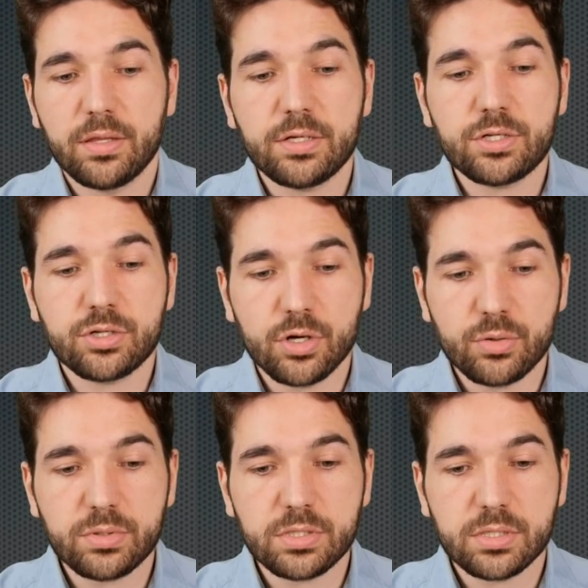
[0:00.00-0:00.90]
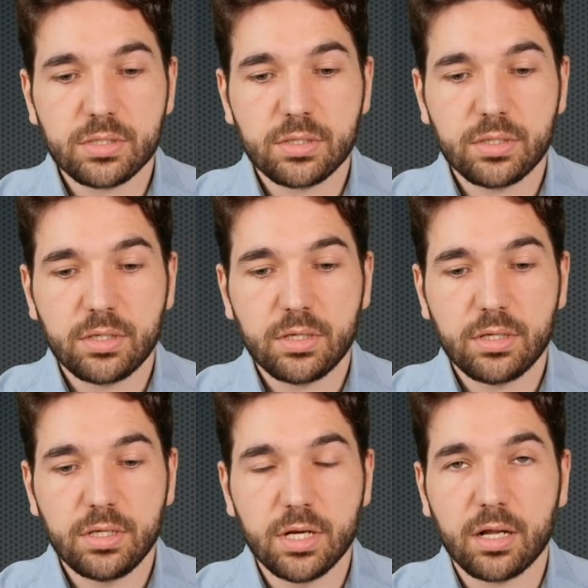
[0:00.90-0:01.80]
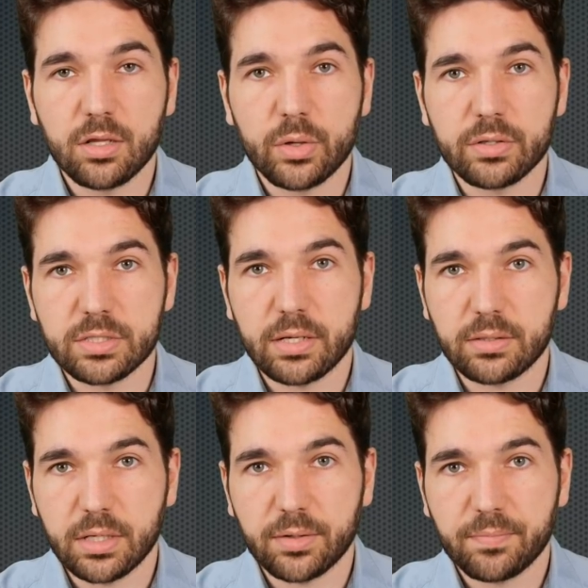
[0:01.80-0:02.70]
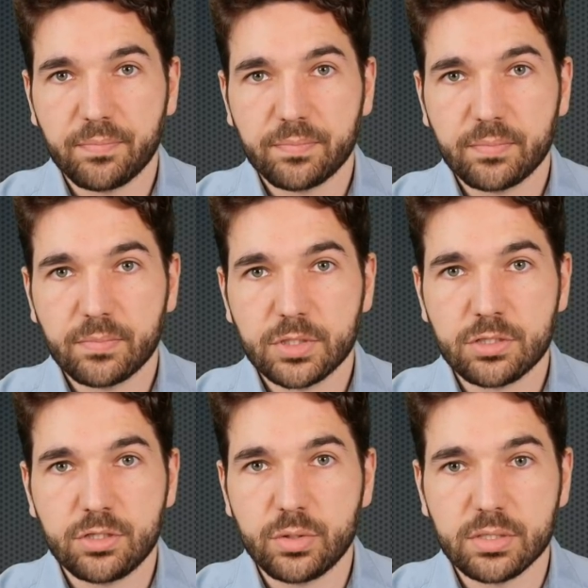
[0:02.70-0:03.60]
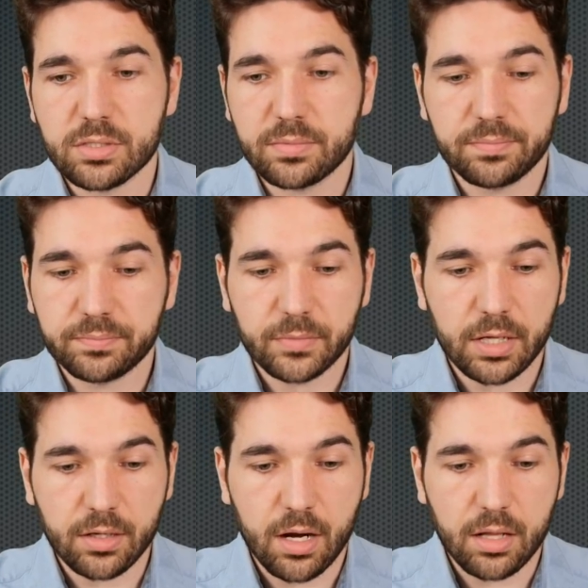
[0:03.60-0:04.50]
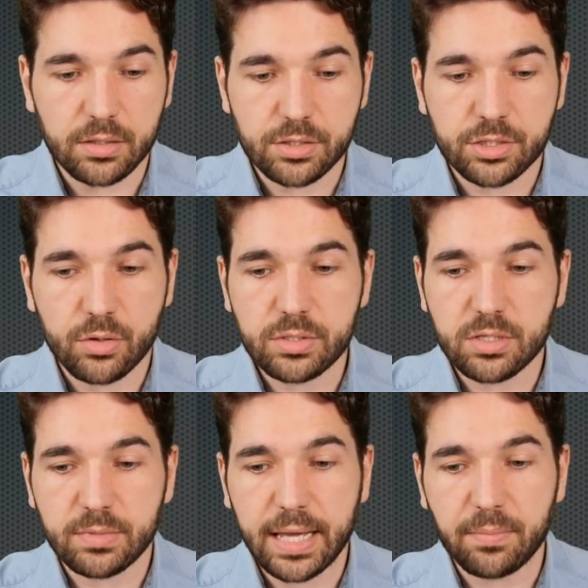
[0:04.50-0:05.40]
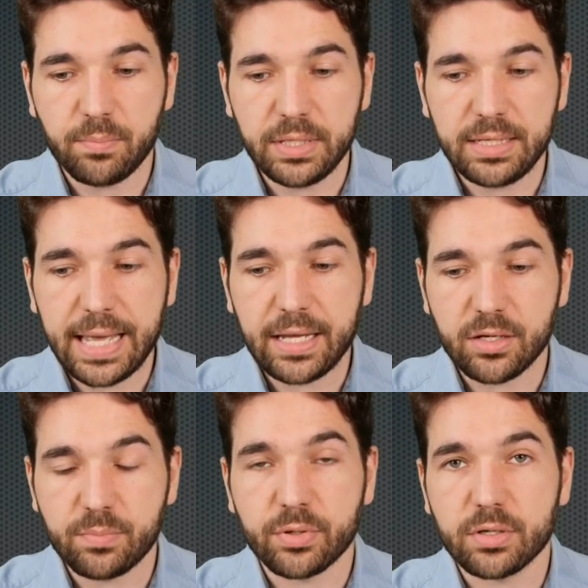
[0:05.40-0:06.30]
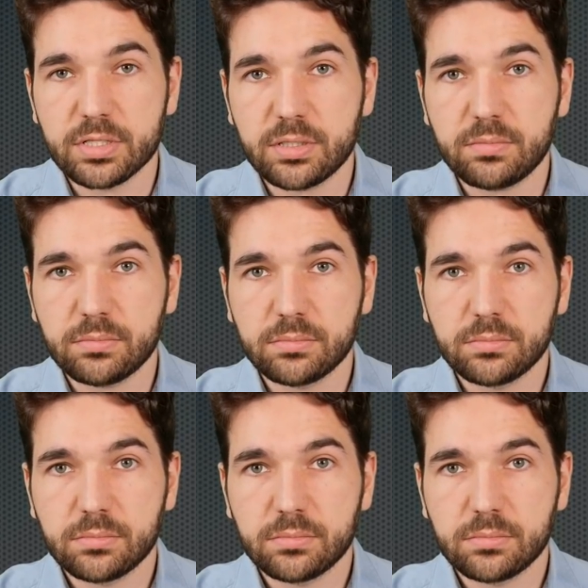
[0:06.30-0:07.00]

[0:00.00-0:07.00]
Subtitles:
This shows young lawyers out there, students in college, shows them that being a good person